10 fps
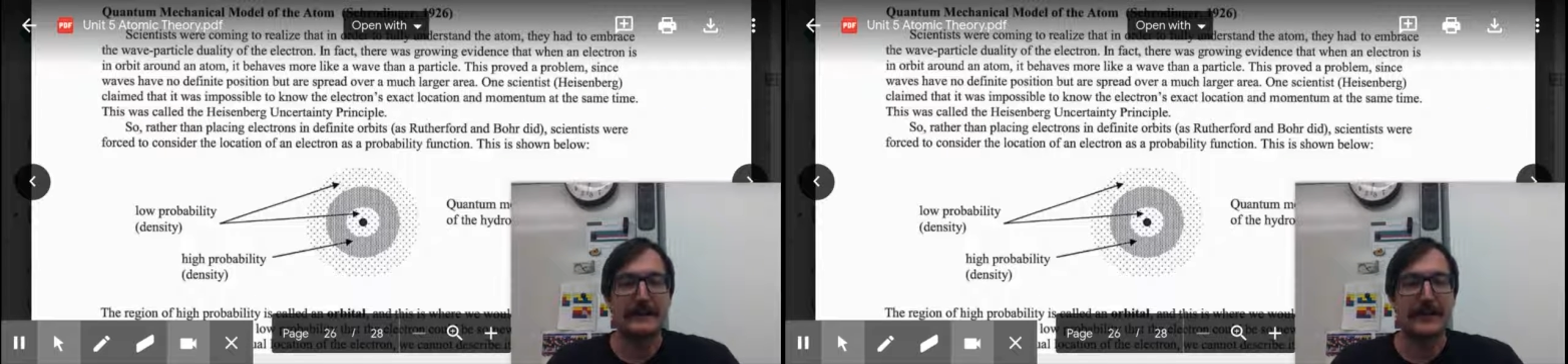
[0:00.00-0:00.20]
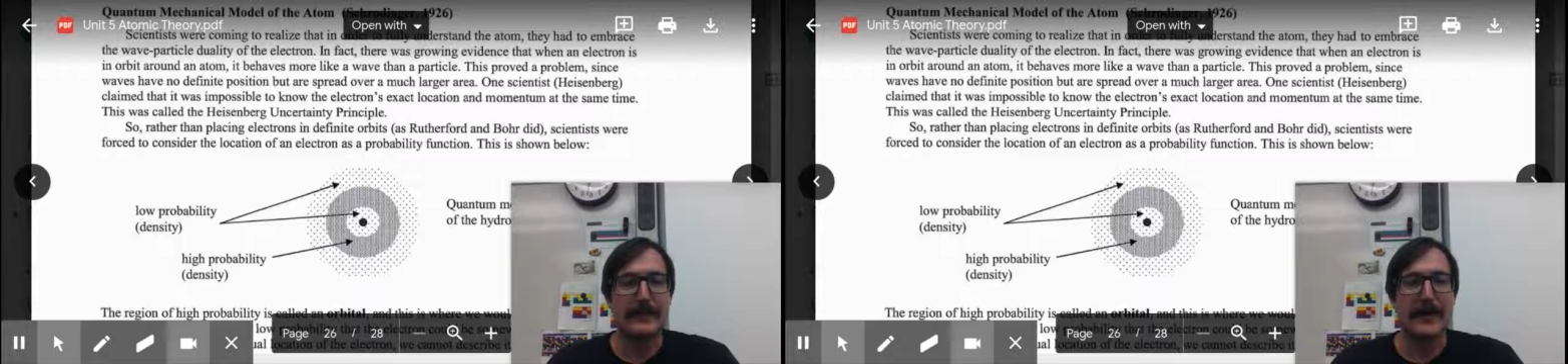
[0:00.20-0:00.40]

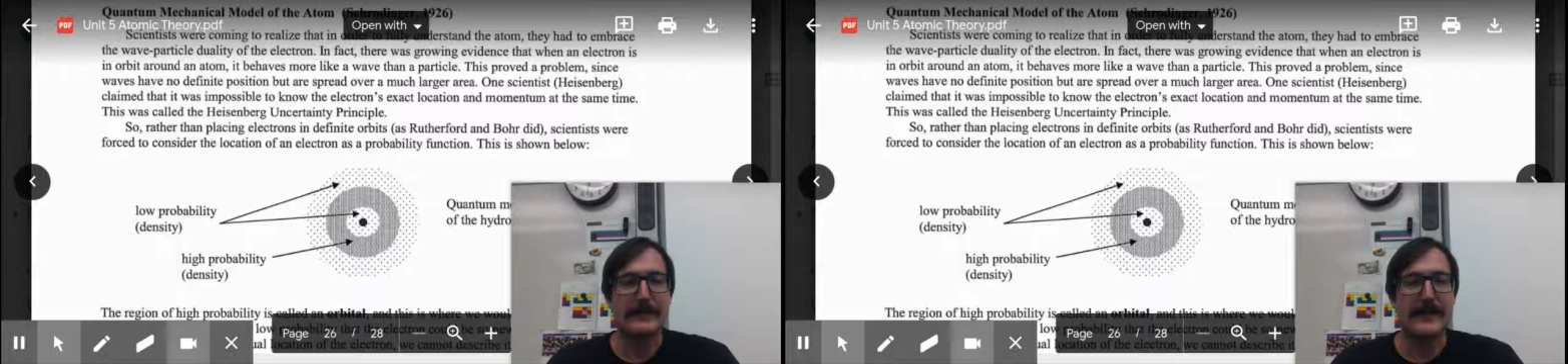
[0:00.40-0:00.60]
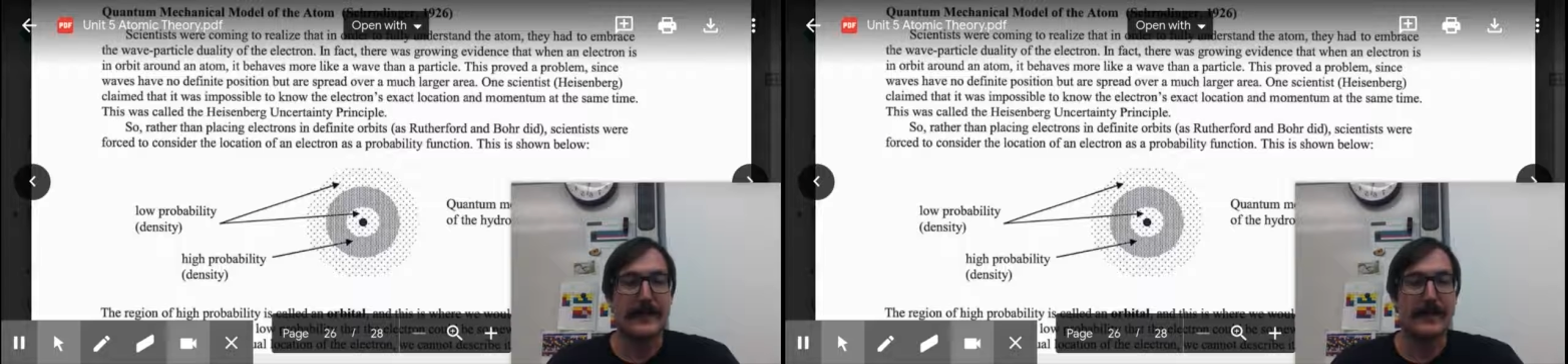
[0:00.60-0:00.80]
By
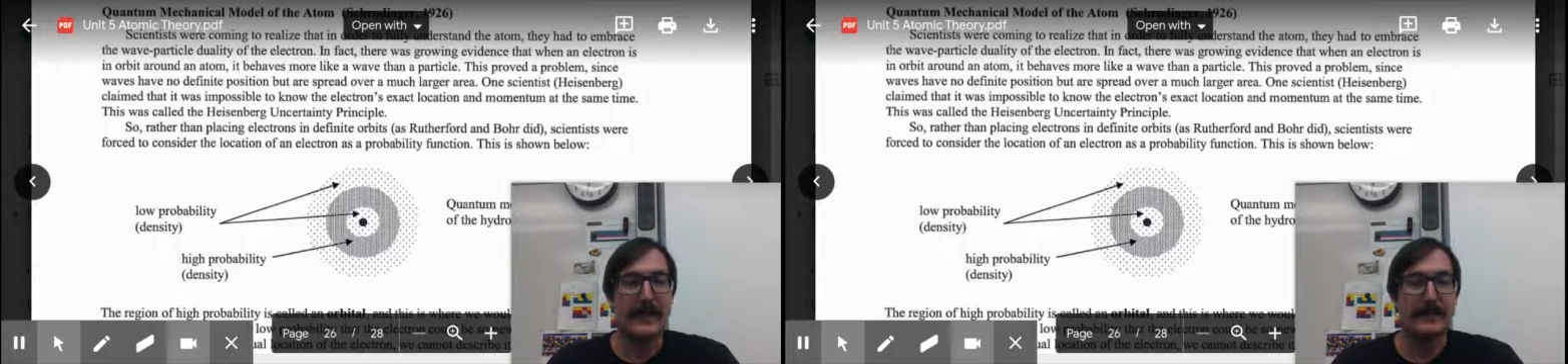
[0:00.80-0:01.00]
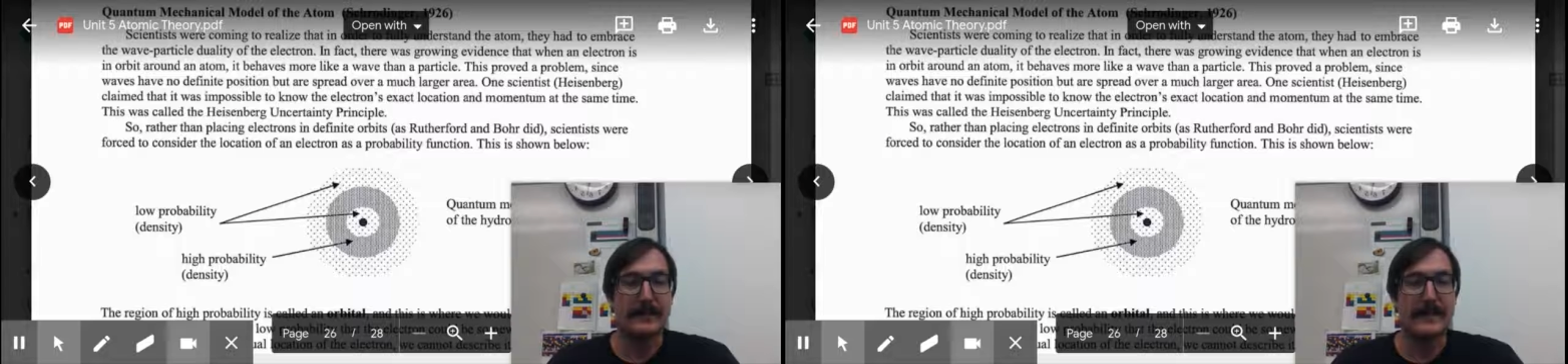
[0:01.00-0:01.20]
bouncing light
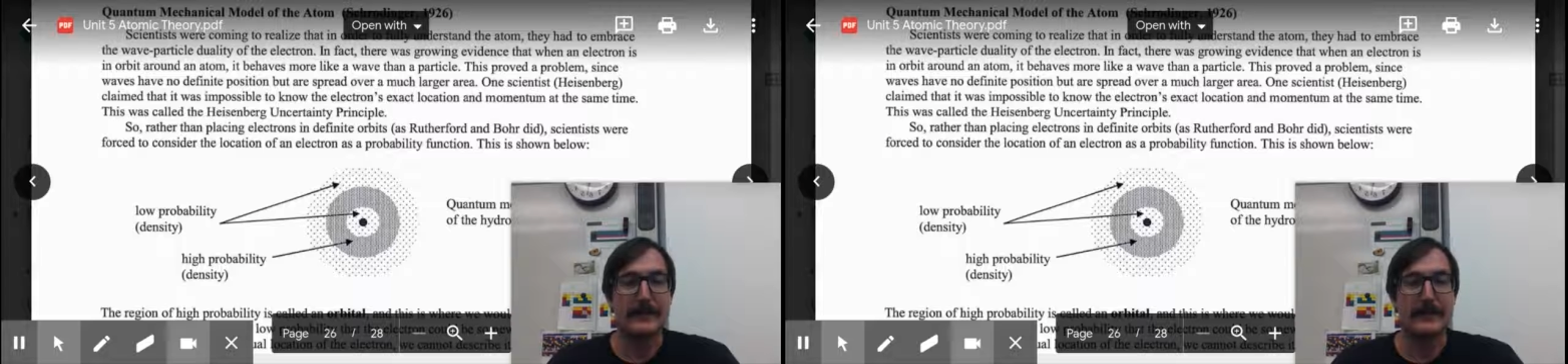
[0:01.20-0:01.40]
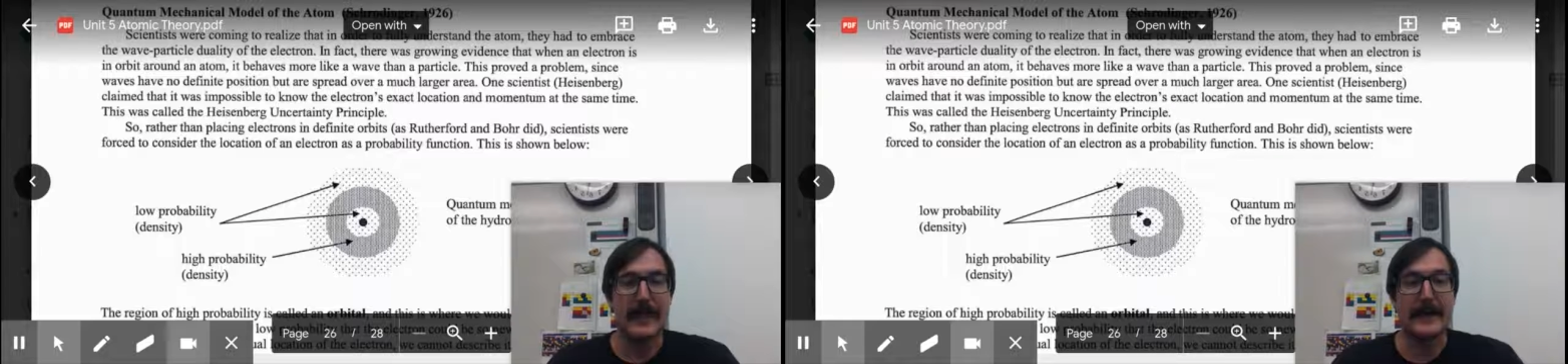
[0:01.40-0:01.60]
off of it,
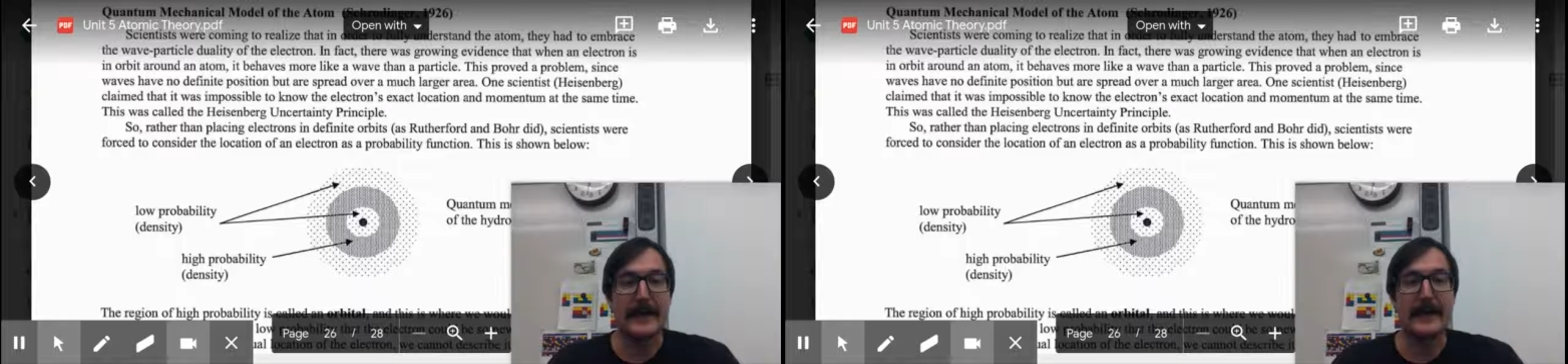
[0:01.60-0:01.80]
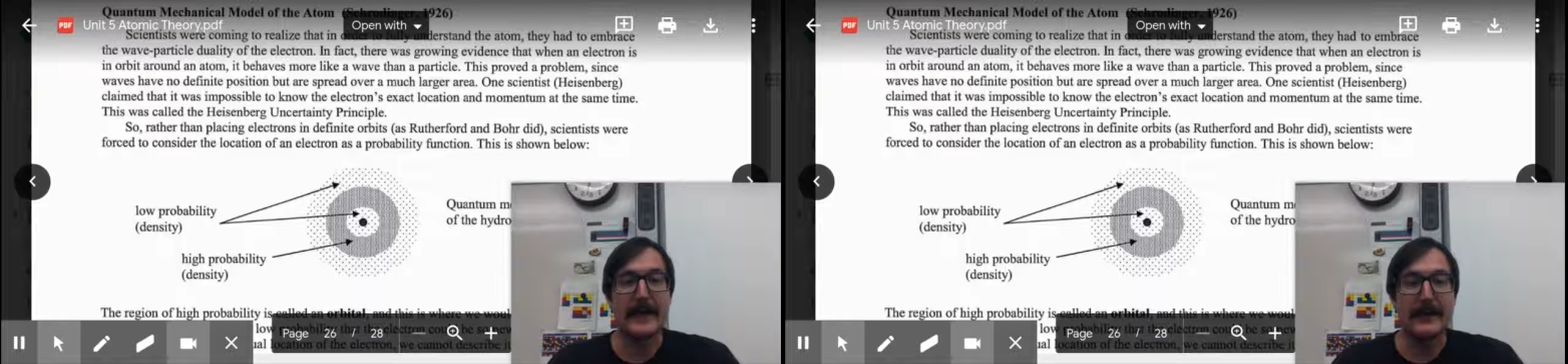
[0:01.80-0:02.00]
you're
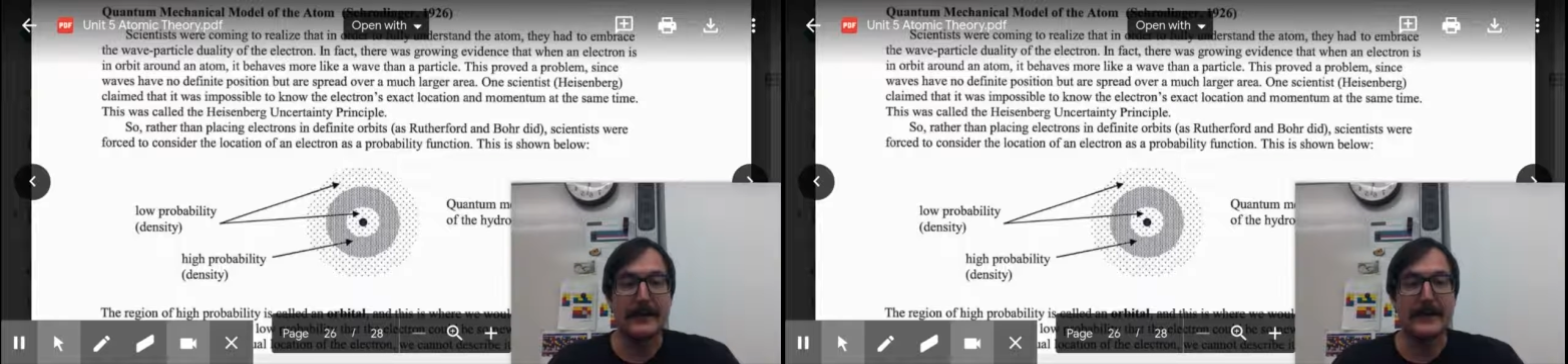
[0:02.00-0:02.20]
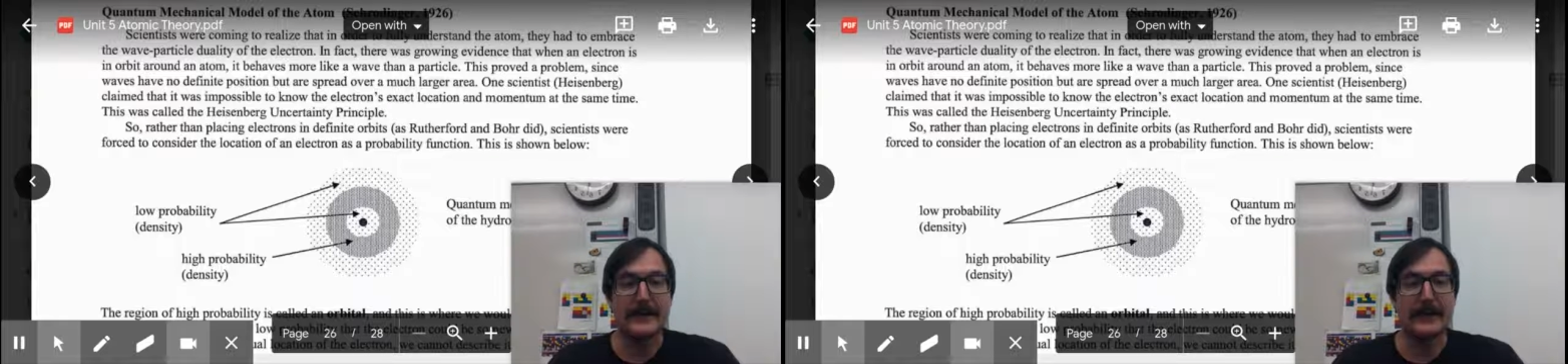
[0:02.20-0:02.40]
adding
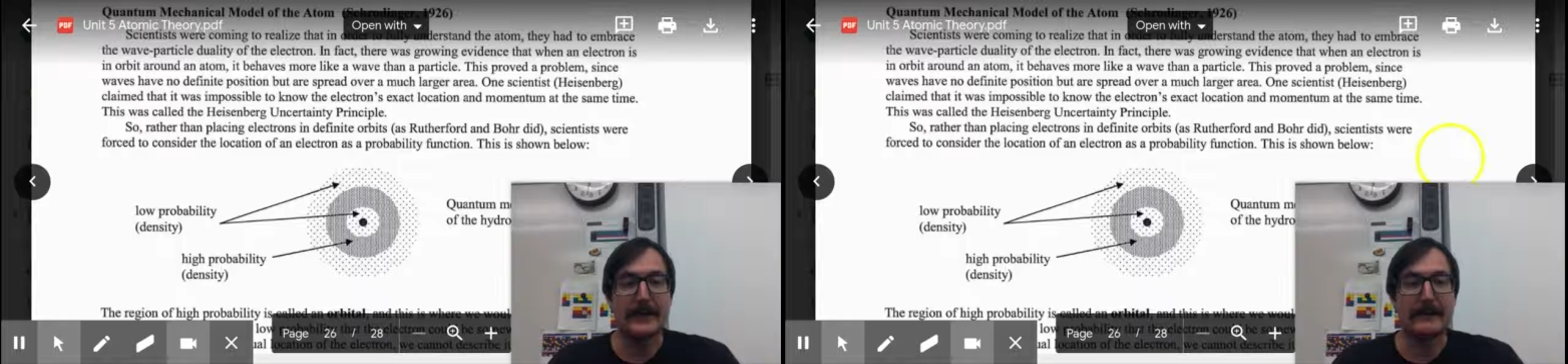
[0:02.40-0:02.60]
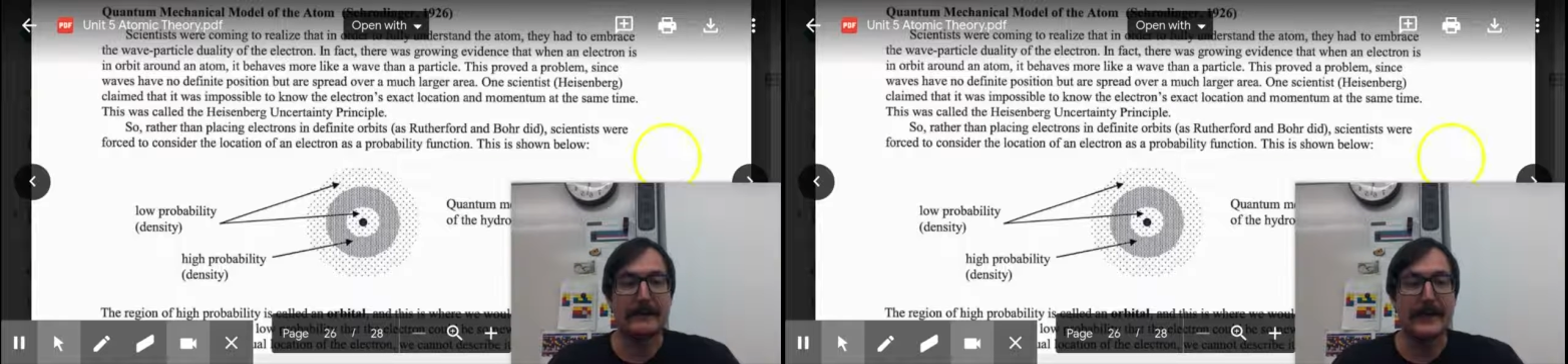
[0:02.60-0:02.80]
energy to it.